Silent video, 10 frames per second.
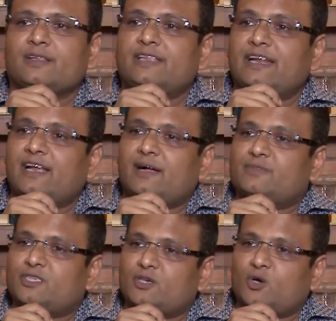Then
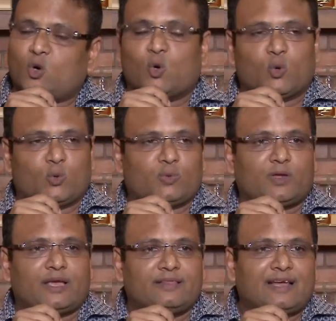comes O,
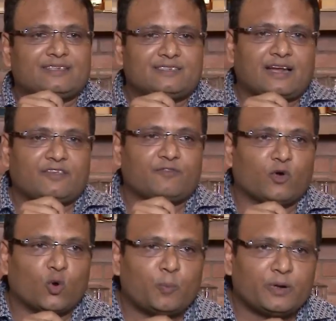and that stands for
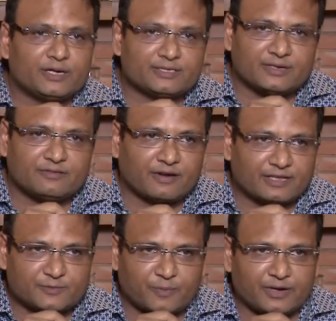openness and
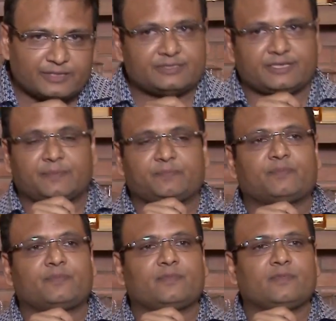transparency.
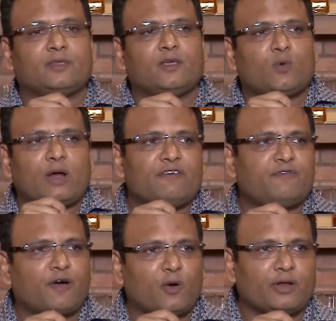What I
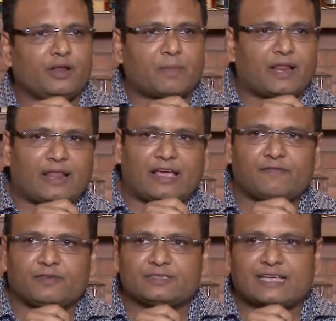found in my life
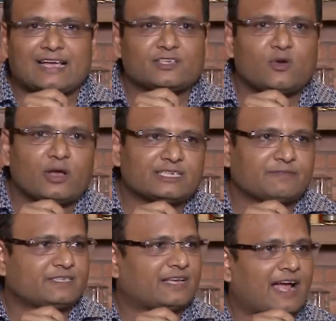was, as long as I
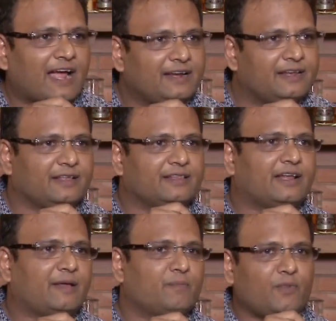was hiding that
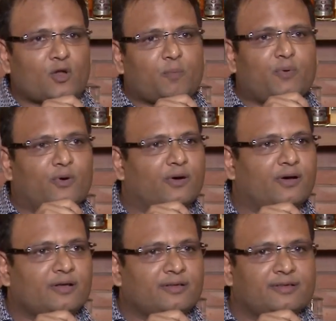I'm not
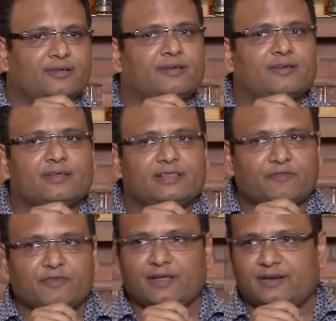poor,
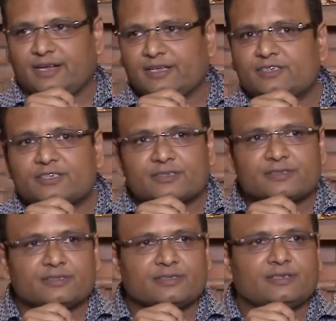that we are rich,
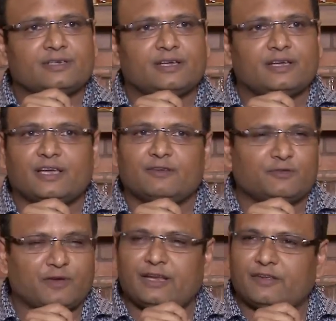it was
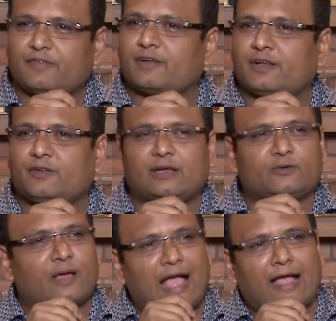very difficult. You had
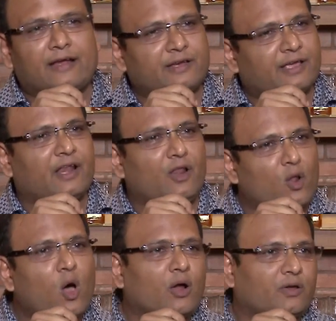to act a
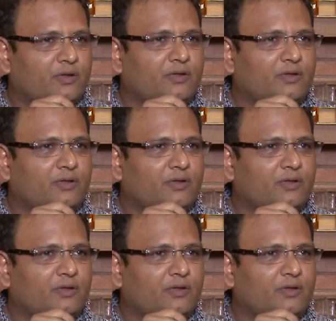lot.